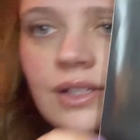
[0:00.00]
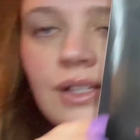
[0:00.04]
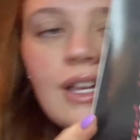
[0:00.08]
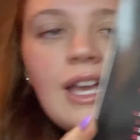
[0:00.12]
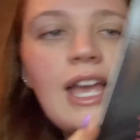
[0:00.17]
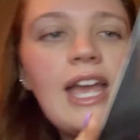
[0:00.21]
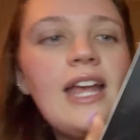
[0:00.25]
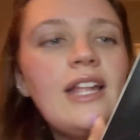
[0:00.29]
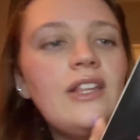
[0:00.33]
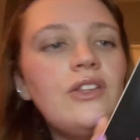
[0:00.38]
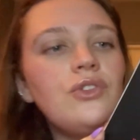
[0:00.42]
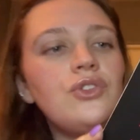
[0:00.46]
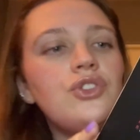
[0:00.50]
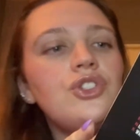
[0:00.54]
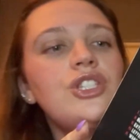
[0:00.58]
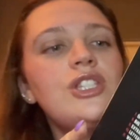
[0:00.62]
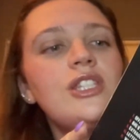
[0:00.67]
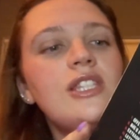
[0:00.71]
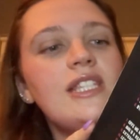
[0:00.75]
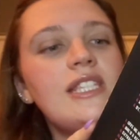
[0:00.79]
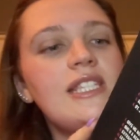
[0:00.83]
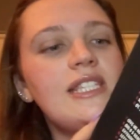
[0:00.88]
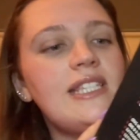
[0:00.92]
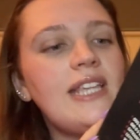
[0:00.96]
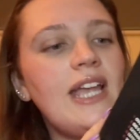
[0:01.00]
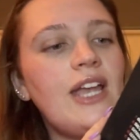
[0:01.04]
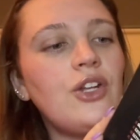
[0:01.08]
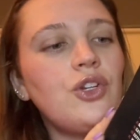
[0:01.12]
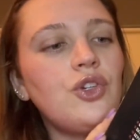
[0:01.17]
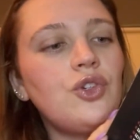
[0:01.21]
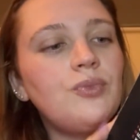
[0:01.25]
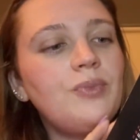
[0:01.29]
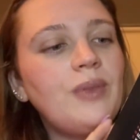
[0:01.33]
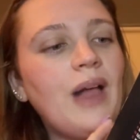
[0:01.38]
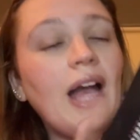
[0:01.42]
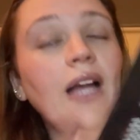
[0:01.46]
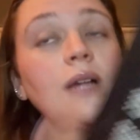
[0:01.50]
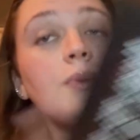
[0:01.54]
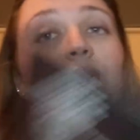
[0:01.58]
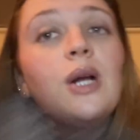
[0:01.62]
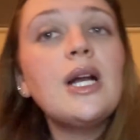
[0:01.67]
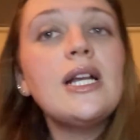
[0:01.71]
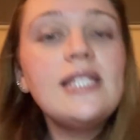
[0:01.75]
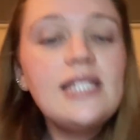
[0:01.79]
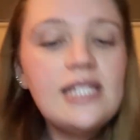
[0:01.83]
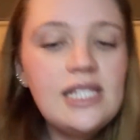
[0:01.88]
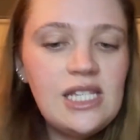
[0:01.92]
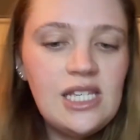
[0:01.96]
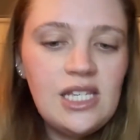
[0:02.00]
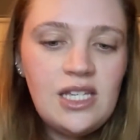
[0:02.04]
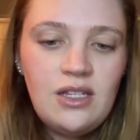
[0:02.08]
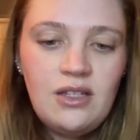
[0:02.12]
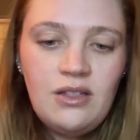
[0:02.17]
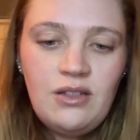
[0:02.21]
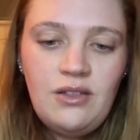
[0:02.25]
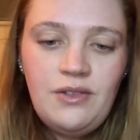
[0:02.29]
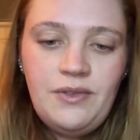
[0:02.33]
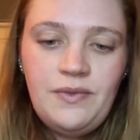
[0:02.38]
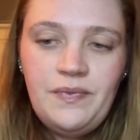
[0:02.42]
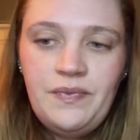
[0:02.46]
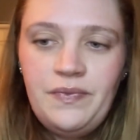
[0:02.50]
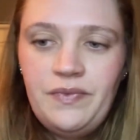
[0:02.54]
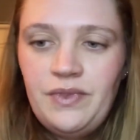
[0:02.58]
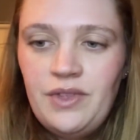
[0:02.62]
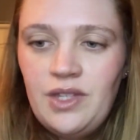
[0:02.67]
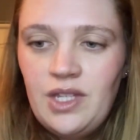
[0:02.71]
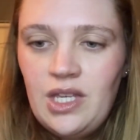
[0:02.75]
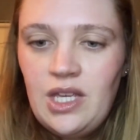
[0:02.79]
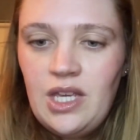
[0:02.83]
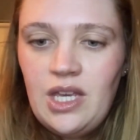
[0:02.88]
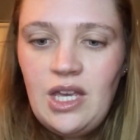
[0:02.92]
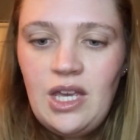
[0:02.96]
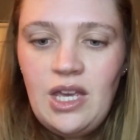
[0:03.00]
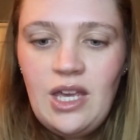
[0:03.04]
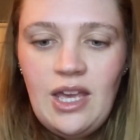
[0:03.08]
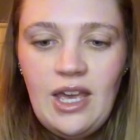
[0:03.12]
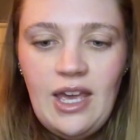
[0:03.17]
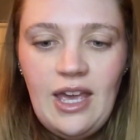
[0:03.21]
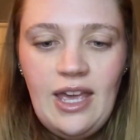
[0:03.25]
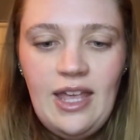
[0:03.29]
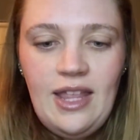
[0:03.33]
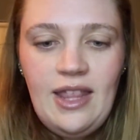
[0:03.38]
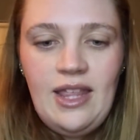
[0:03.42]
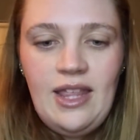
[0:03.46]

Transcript: And they're just the standard black pressing. And